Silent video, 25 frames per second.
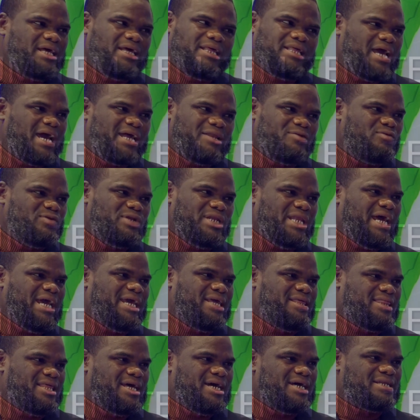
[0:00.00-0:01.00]
I don't
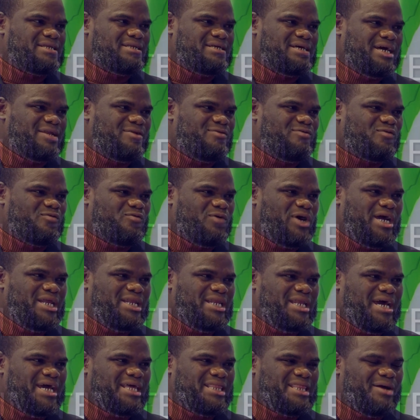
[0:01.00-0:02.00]
like that. I don't mm. quite
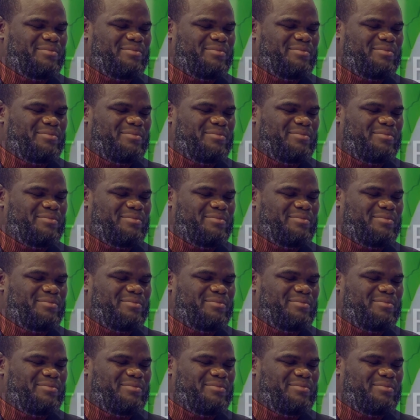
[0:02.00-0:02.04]
like